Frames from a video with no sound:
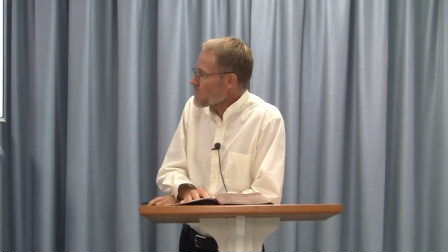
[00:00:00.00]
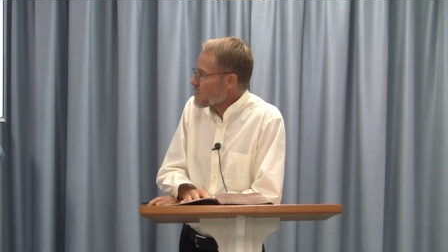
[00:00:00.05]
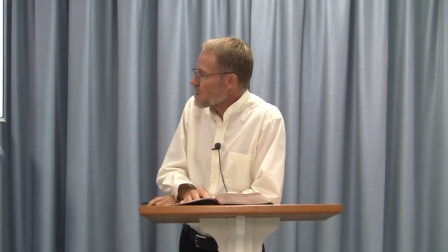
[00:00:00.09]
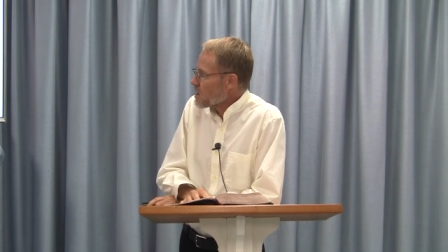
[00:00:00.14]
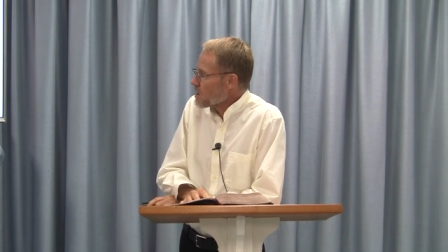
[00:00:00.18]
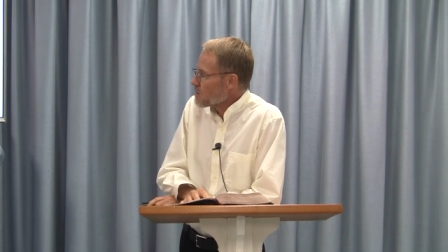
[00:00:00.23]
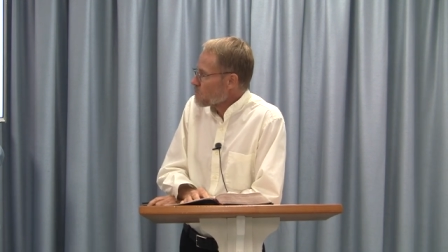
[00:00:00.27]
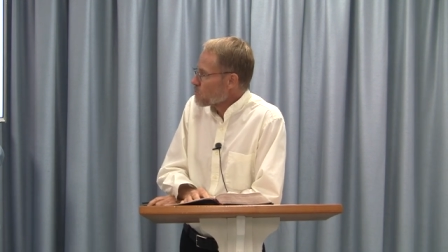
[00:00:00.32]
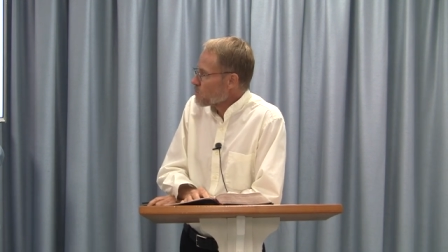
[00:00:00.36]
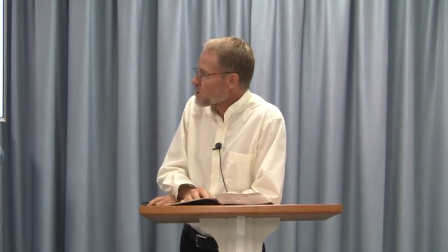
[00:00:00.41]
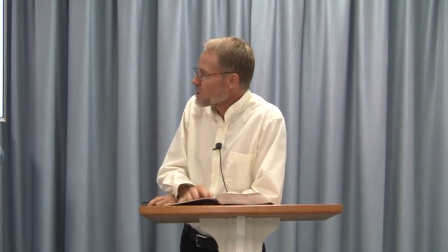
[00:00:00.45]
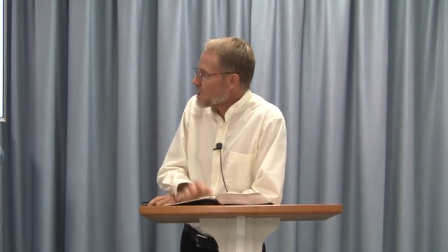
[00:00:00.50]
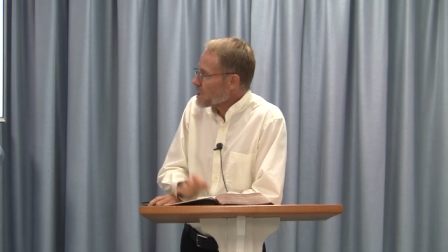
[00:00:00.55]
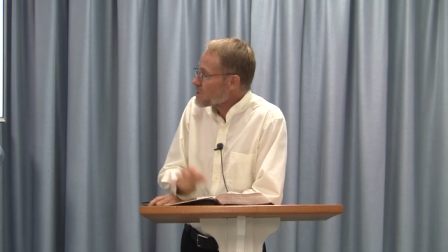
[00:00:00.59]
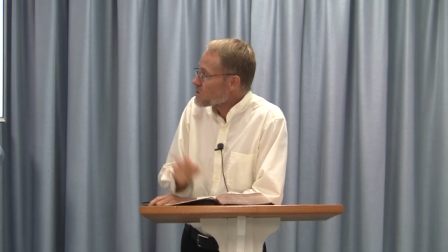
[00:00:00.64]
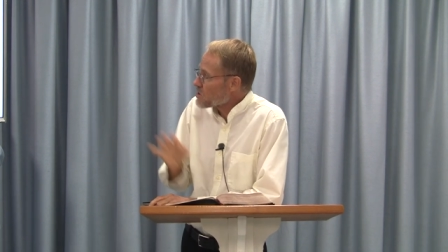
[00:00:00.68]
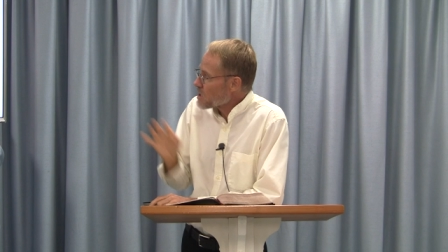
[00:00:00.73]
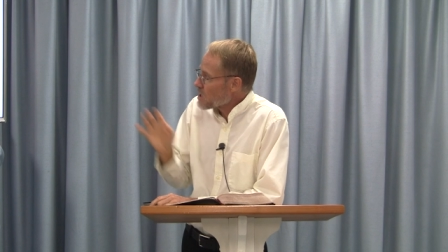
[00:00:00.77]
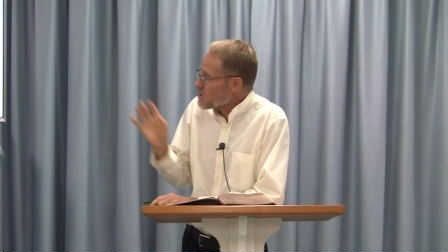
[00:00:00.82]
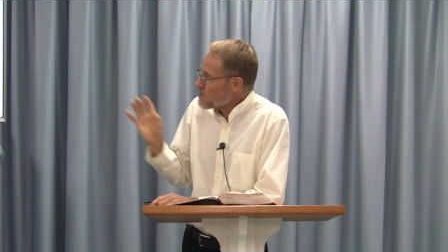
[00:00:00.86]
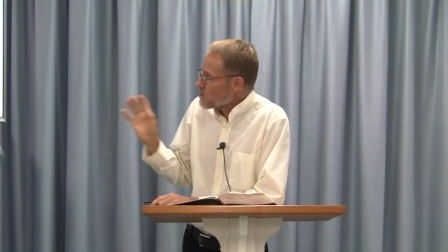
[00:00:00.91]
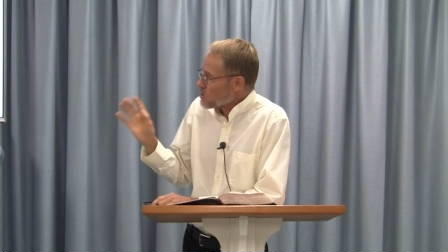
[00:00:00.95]
and when I
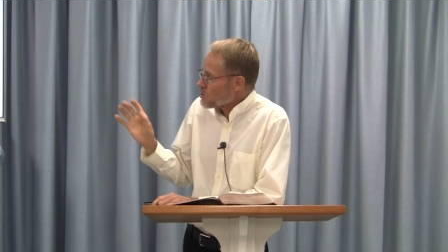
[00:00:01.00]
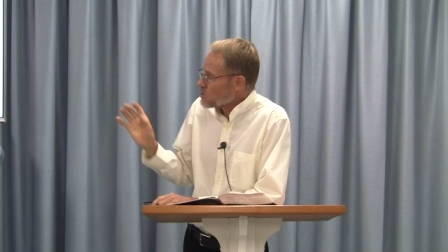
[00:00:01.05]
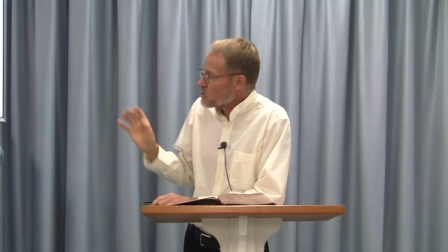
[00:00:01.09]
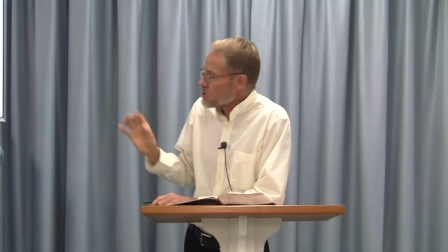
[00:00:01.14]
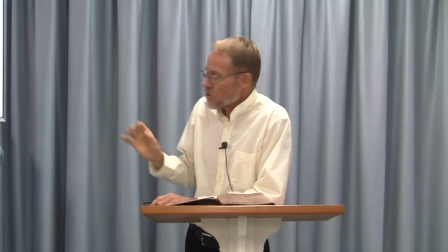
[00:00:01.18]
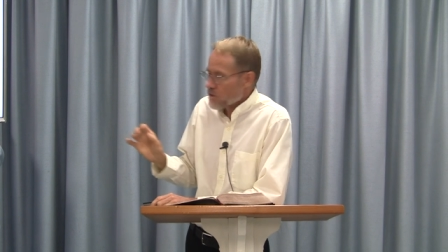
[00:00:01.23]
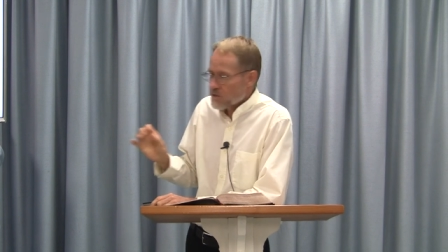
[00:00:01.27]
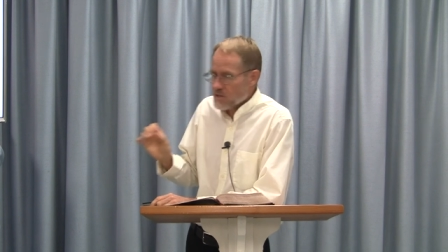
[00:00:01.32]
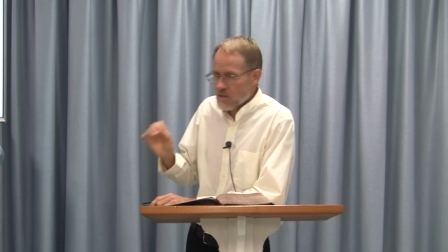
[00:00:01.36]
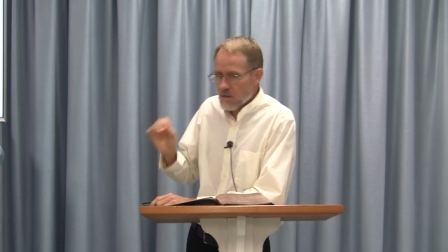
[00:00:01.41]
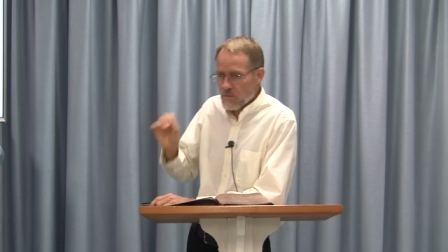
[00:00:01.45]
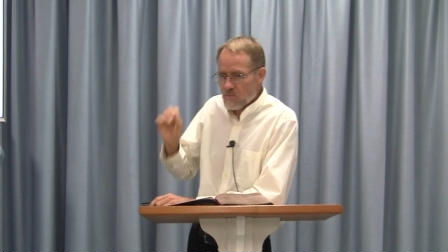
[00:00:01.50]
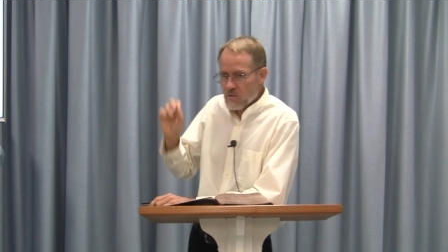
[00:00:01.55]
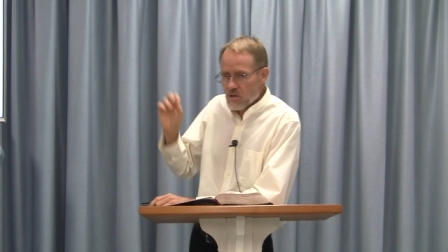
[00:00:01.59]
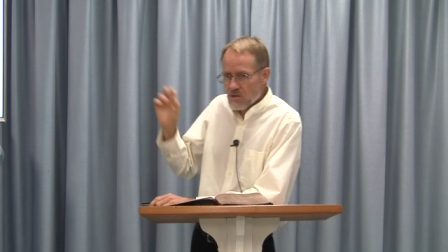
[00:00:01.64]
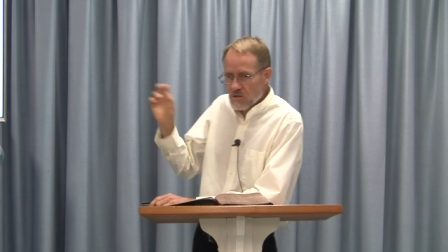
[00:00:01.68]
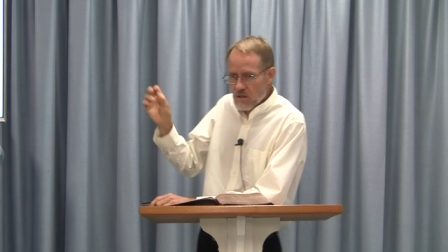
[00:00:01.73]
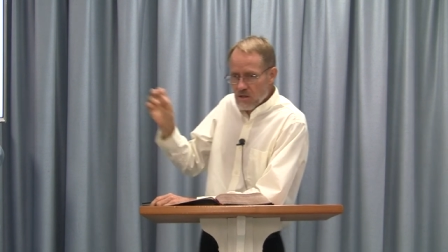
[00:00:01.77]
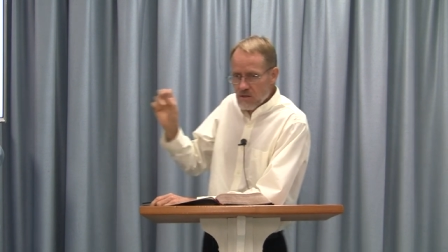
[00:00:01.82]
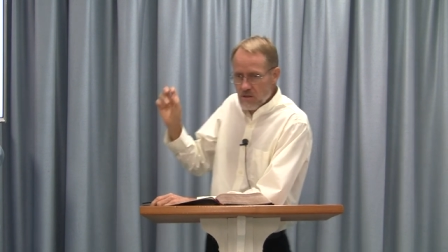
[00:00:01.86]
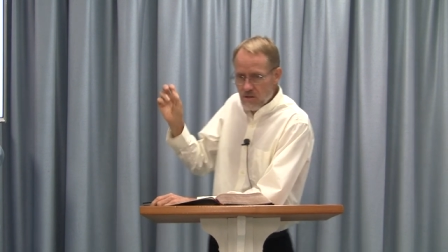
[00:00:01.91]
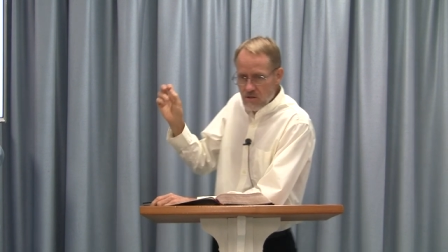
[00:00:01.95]
say the church, I'm
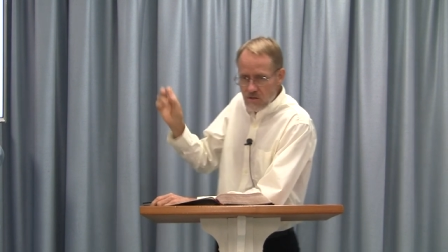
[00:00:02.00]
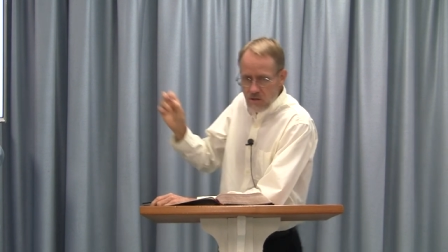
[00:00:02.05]
using the